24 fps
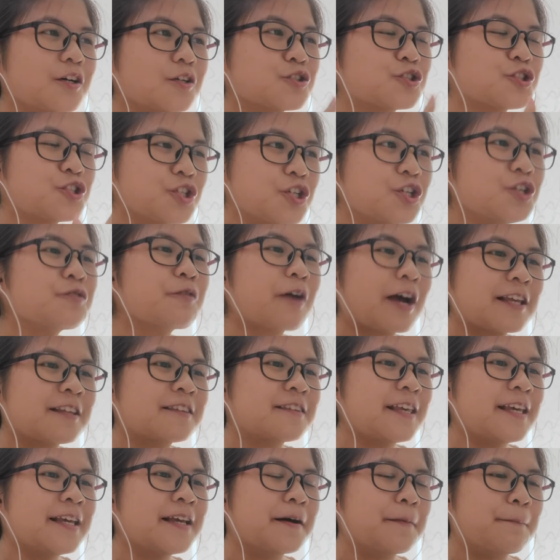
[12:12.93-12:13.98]
she
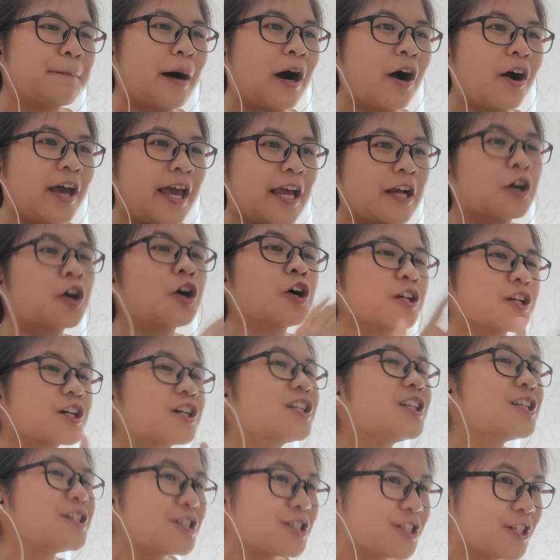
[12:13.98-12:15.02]
writing about a
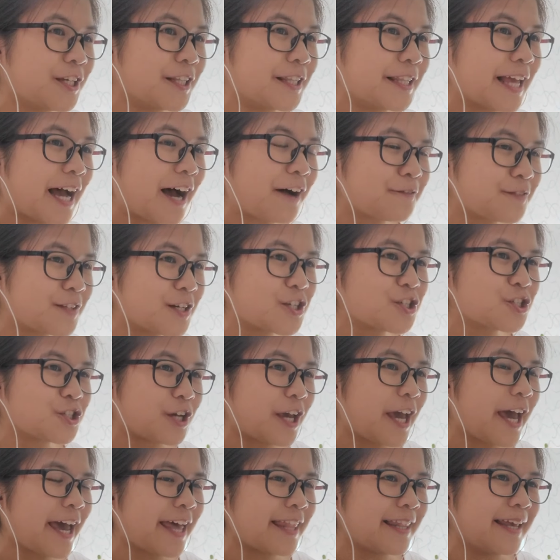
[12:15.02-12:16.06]
conclusion after
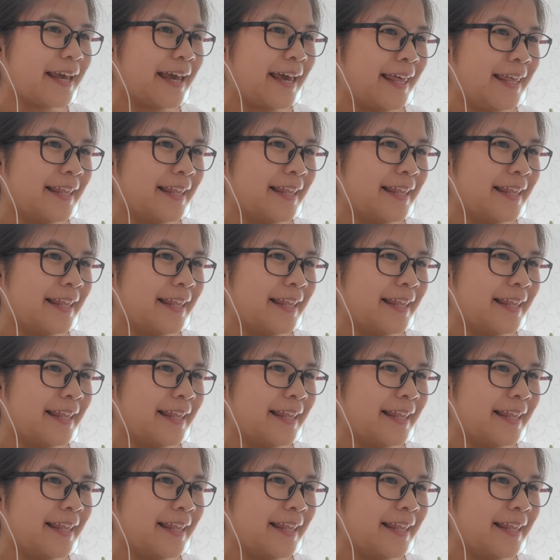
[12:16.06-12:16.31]
she had